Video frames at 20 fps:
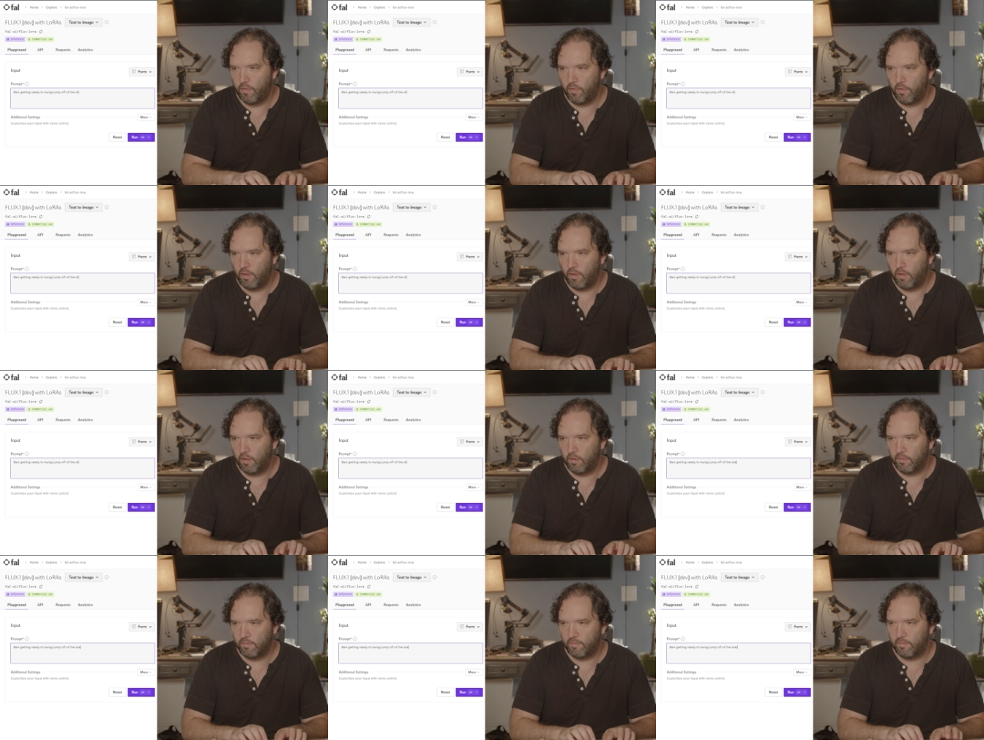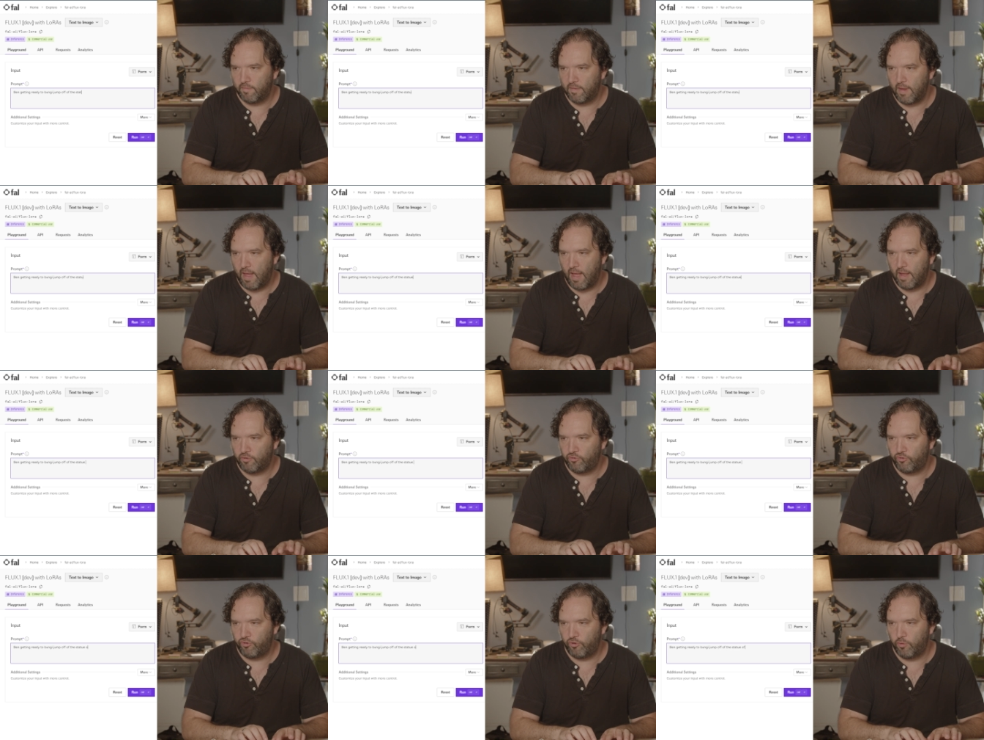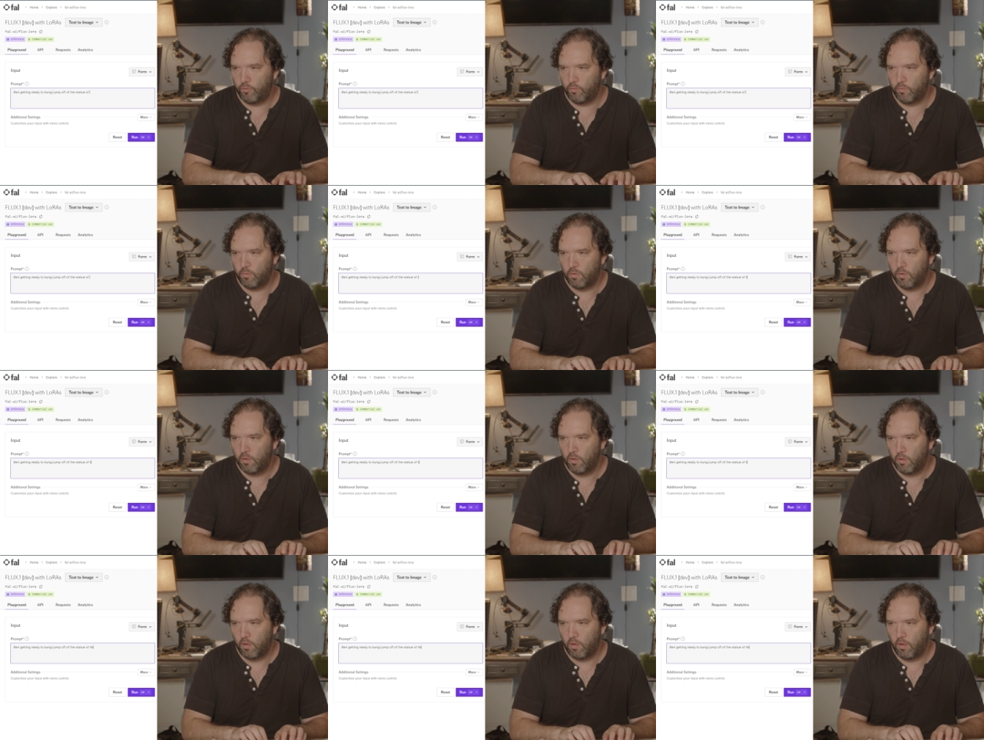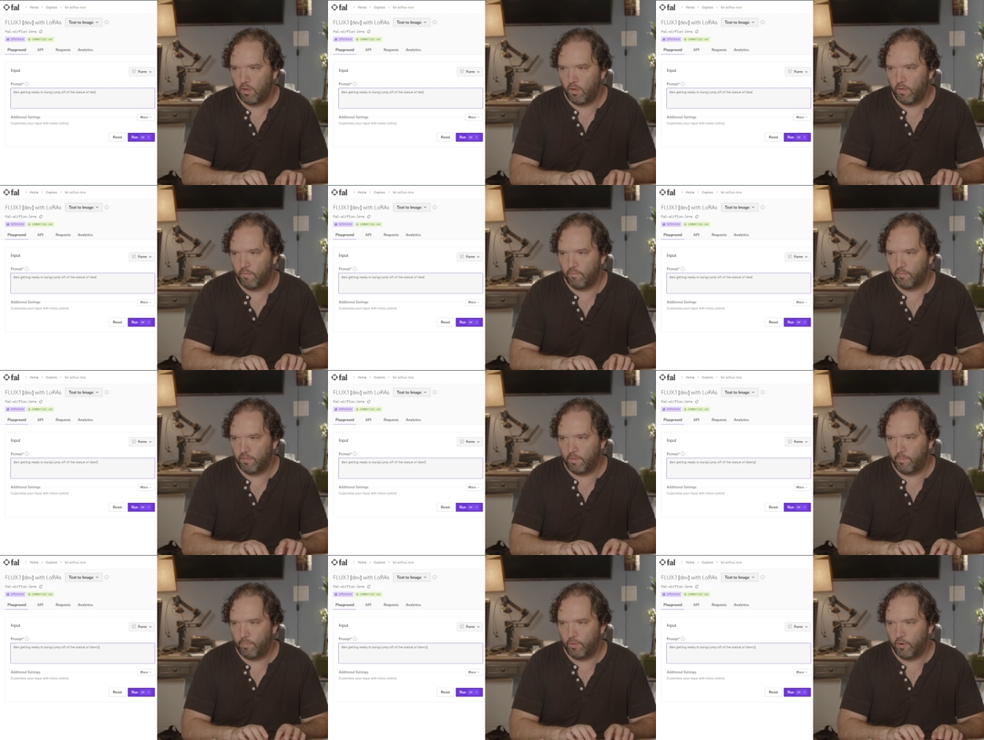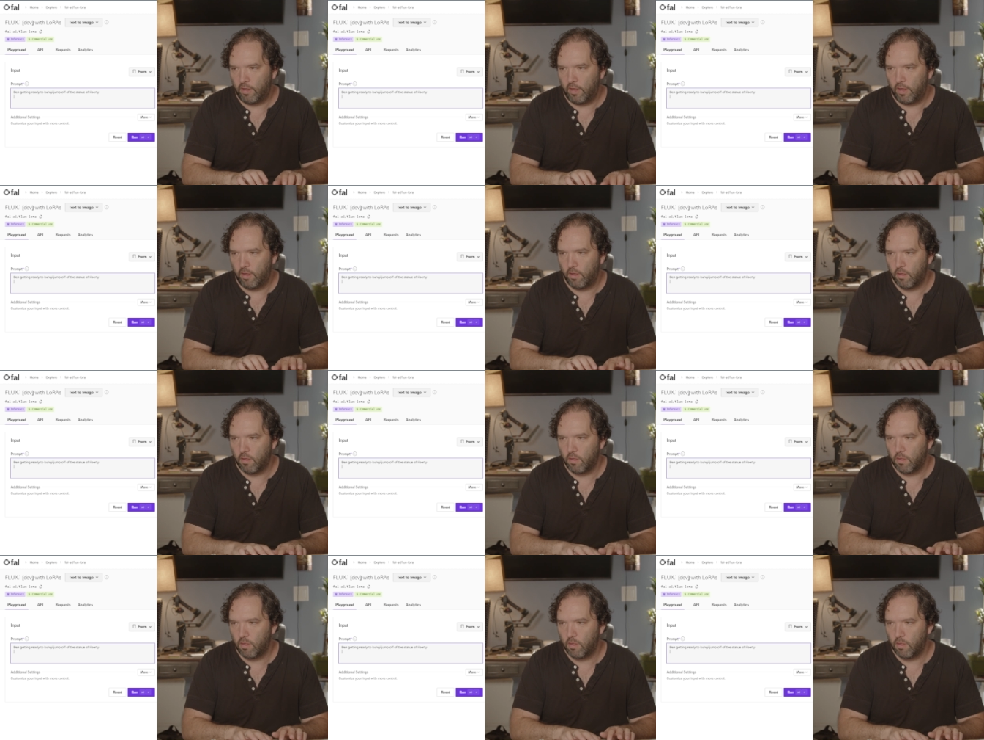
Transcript: the Statue of Liberty.